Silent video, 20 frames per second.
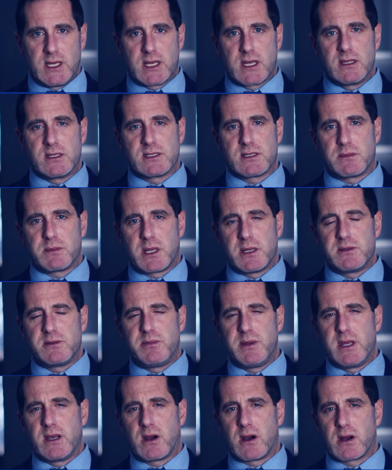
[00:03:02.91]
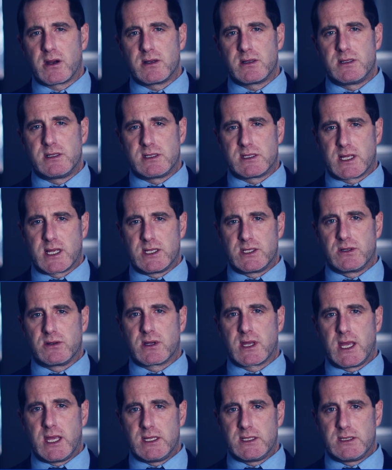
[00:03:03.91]
It can sometimes be hard to
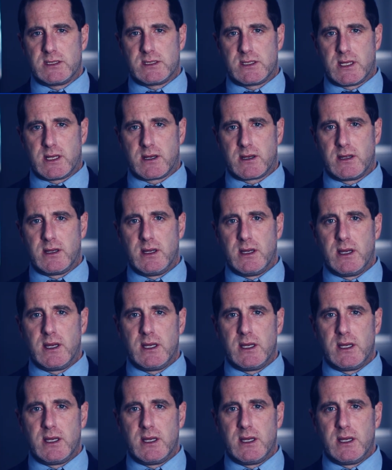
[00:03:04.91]
schedule cases there.